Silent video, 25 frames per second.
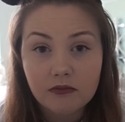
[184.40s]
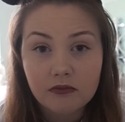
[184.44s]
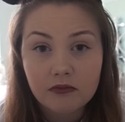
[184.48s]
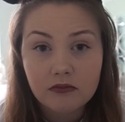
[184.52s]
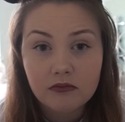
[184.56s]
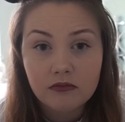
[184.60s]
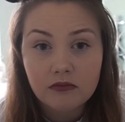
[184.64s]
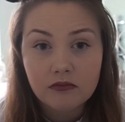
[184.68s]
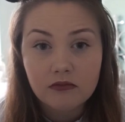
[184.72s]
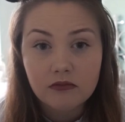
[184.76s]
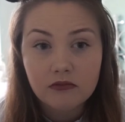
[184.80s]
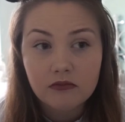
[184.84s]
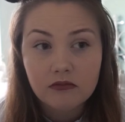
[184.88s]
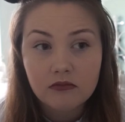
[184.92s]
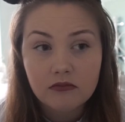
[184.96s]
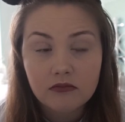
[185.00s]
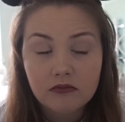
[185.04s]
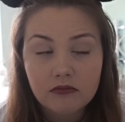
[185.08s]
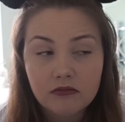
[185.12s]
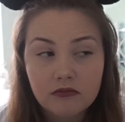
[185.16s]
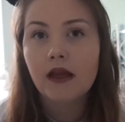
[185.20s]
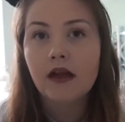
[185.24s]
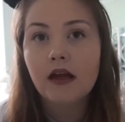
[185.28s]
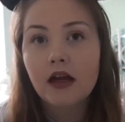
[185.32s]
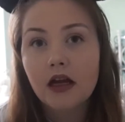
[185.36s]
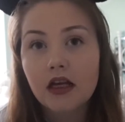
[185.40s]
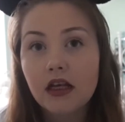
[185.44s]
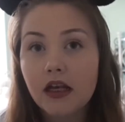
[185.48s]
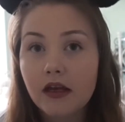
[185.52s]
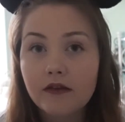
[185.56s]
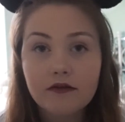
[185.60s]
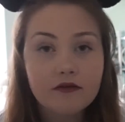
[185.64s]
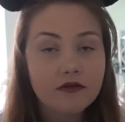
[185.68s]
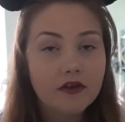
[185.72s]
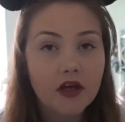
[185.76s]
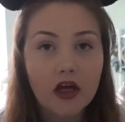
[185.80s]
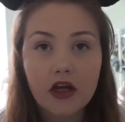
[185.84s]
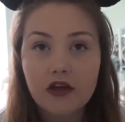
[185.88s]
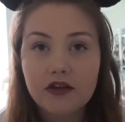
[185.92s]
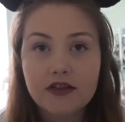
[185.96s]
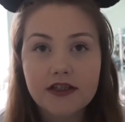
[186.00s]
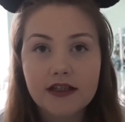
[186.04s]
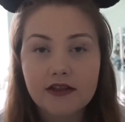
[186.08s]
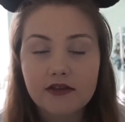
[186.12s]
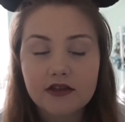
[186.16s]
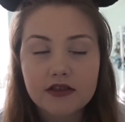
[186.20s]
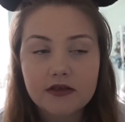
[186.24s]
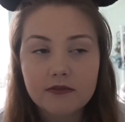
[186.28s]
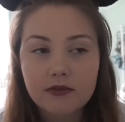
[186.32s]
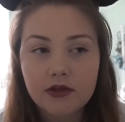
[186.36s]
them. Loved the
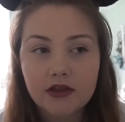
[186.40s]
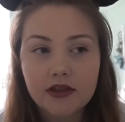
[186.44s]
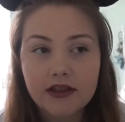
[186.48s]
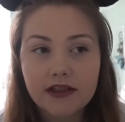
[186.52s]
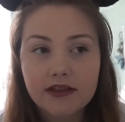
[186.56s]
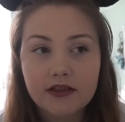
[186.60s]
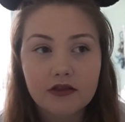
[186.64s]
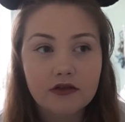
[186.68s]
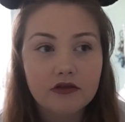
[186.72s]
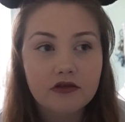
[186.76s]
hotel, to be honest.